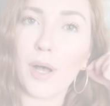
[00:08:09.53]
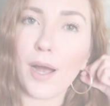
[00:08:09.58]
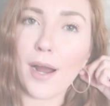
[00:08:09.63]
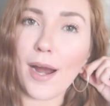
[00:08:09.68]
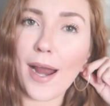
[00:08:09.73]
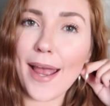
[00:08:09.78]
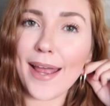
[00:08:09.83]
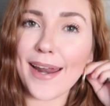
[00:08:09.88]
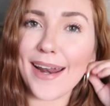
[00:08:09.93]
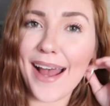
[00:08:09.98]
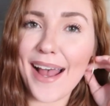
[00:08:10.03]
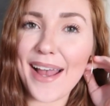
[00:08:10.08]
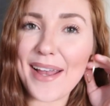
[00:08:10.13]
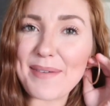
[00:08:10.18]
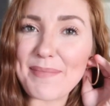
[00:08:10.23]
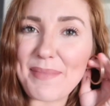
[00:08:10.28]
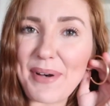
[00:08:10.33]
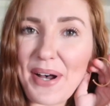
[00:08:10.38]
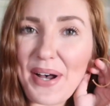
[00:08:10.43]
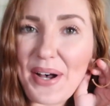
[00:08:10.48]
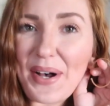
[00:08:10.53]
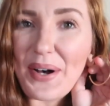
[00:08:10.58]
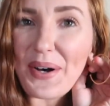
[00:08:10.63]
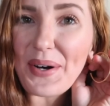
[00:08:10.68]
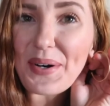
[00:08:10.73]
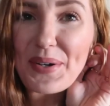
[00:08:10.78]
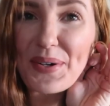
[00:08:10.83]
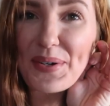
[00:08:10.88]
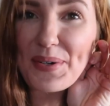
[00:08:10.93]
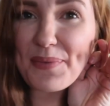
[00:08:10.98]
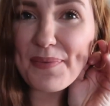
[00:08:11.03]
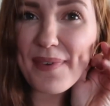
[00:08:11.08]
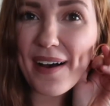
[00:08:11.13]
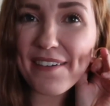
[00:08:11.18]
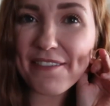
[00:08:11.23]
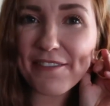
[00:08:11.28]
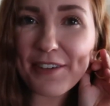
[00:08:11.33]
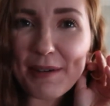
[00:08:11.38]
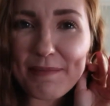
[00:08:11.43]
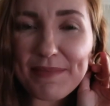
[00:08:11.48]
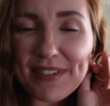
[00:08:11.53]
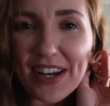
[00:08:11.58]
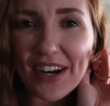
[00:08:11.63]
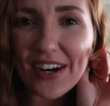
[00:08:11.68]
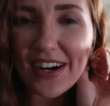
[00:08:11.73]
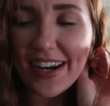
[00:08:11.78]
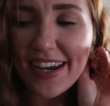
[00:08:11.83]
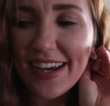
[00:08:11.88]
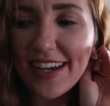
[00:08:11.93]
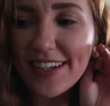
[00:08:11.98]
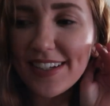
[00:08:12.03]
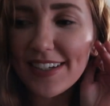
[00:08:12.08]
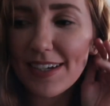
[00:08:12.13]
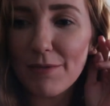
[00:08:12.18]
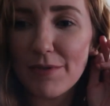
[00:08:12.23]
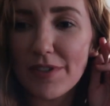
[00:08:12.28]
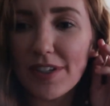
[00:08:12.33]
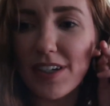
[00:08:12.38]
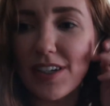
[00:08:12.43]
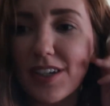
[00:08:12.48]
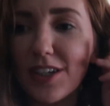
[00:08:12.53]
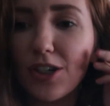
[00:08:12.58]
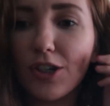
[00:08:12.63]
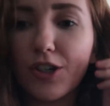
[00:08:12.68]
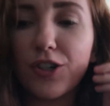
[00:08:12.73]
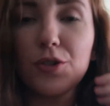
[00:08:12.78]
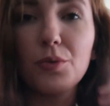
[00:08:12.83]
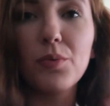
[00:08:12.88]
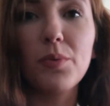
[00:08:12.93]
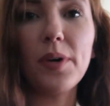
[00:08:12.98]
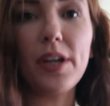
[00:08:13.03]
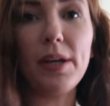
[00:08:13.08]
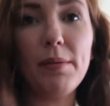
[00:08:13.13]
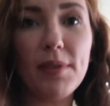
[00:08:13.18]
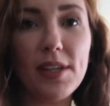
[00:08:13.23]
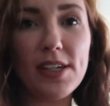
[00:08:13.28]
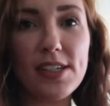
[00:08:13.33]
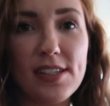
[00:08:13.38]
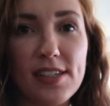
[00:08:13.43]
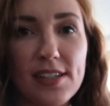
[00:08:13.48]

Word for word: All right, I am home from Target. It was an extremely